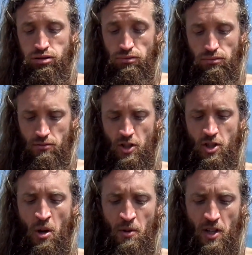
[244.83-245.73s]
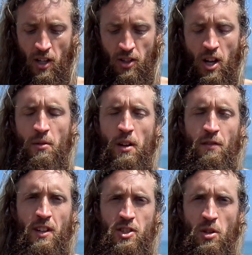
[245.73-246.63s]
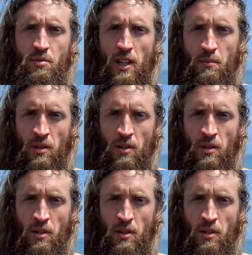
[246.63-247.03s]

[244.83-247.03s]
Whew, there's so much I could talk about for this subject,